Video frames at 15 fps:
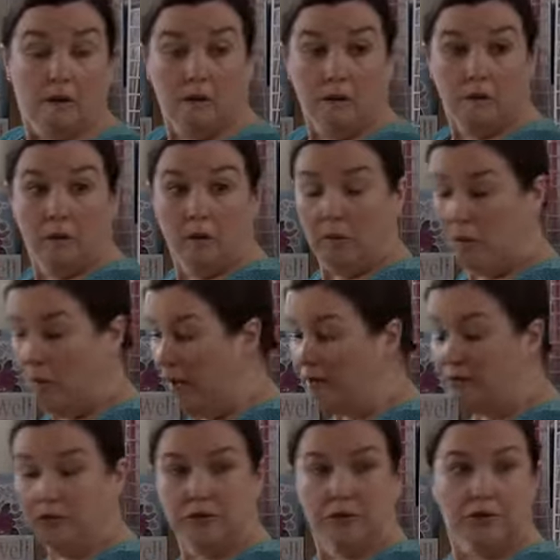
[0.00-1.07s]
Oh, well, why
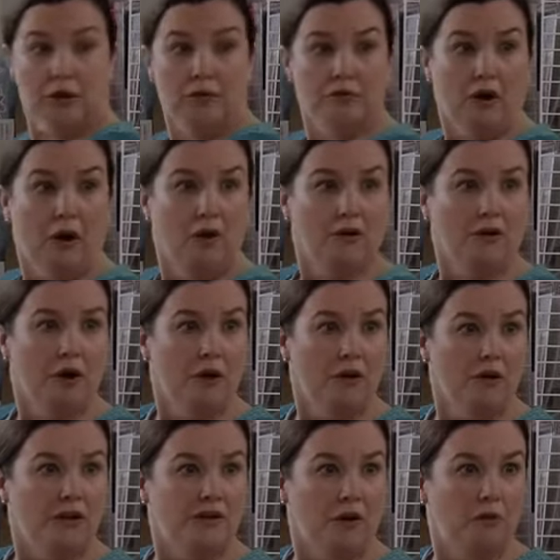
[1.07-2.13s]
don't you go the whole
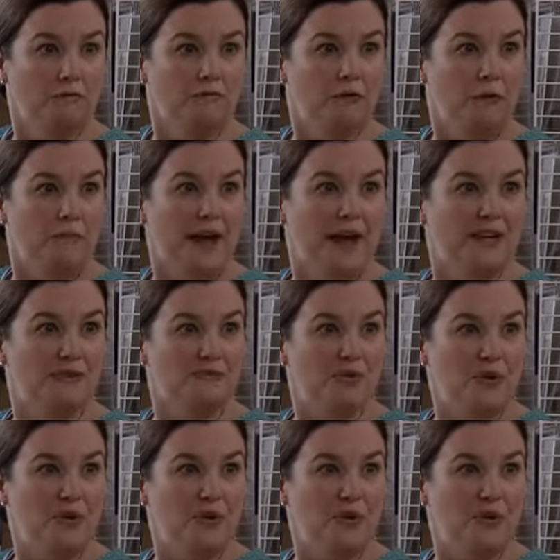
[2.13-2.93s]
hog and opt for a panic